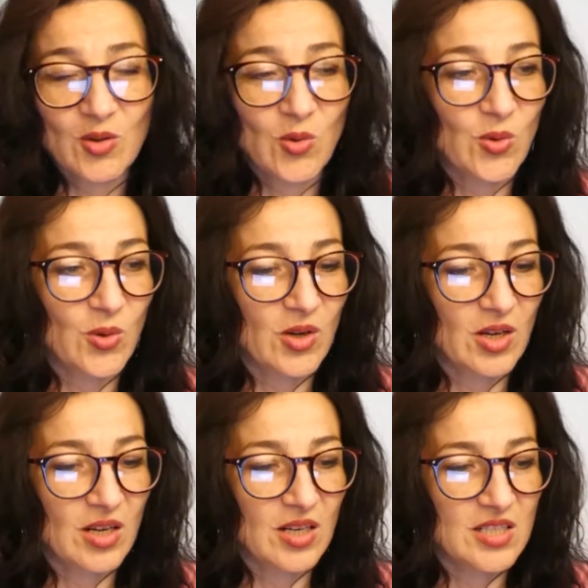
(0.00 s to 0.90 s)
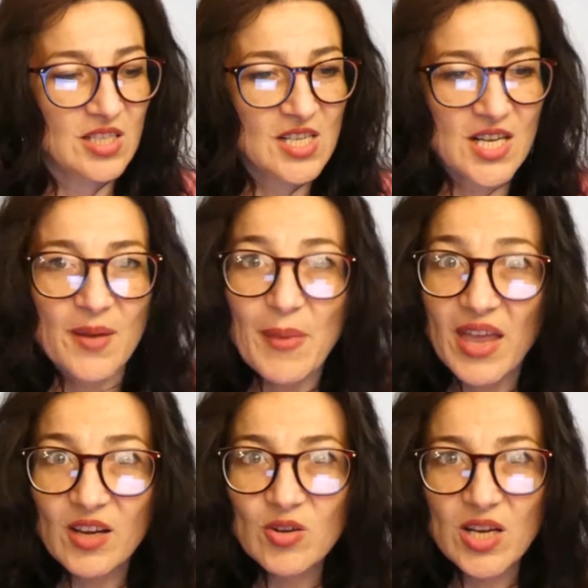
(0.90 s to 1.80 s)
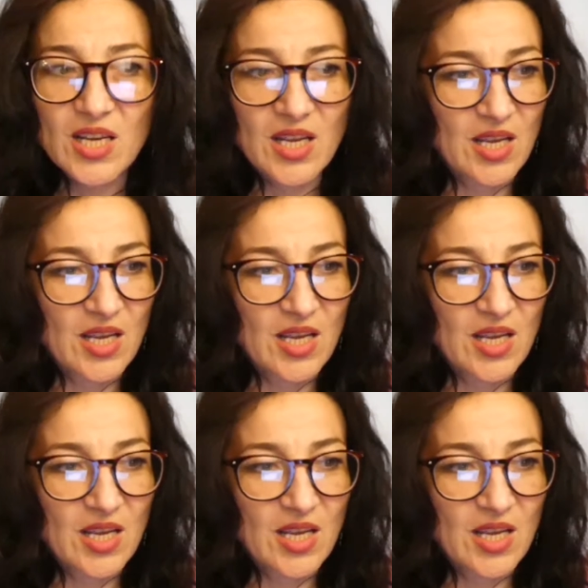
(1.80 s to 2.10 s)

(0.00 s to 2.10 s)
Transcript: or I'm angry,